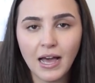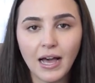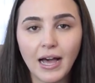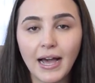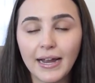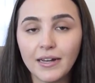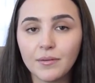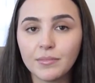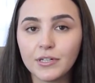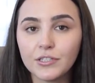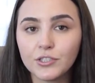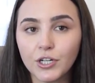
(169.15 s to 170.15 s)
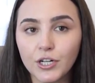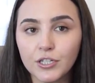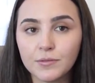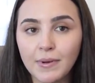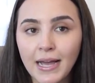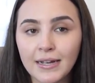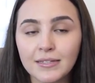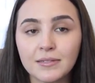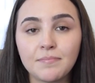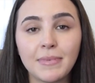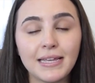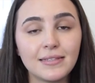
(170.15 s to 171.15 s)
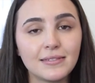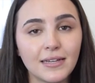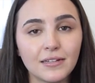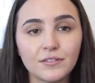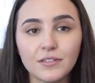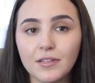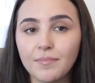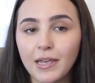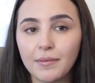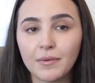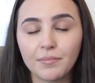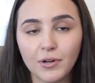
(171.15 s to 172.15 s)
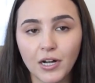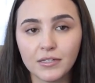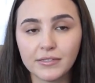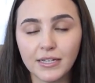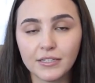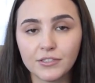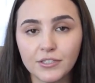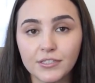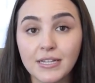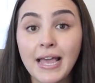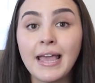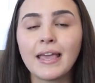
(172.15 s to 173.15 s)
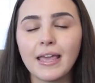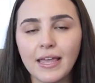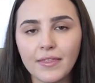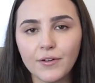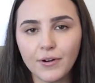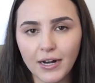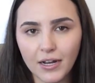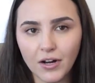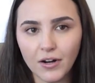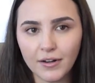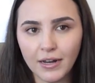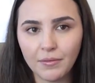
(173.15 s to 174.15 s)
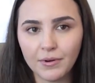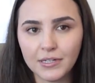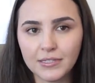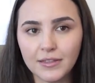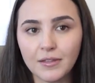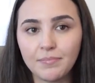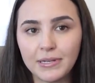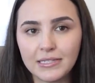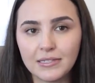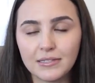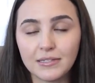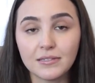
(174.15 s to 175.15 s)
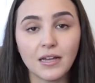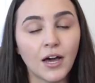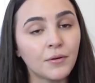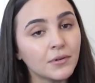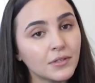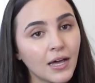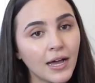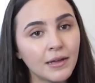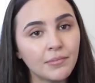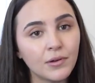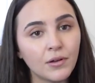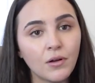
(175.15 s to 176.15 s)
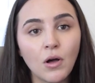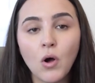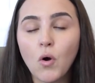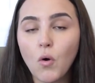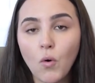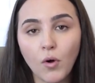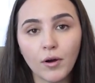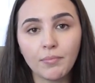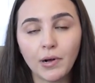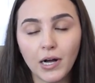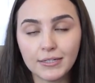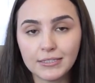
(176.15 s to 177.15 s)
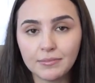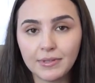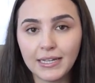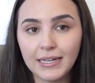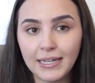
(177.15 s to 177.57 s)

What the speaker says: A high number in chargebacks may signal to the payment processors and the credit card networks that the business is unreliable or possibly